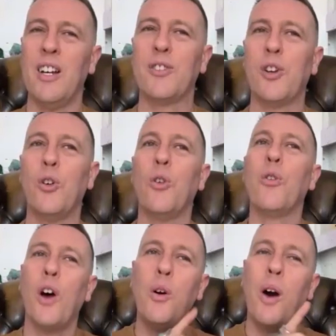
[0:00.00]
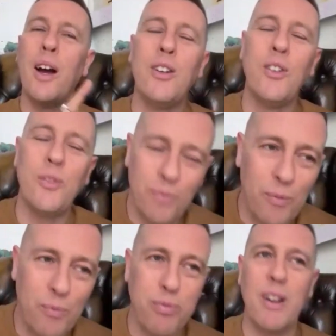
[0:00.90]
So although I
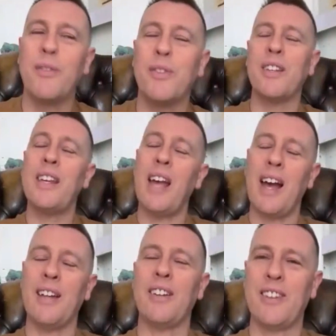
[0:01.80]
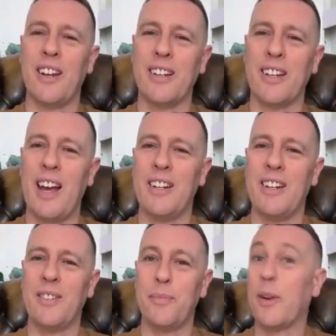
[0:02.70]
previously had
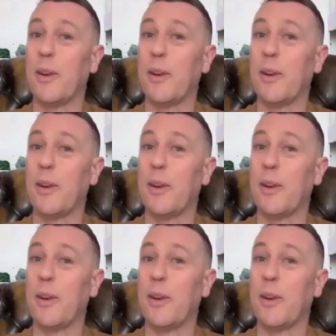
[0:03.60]
dedicated,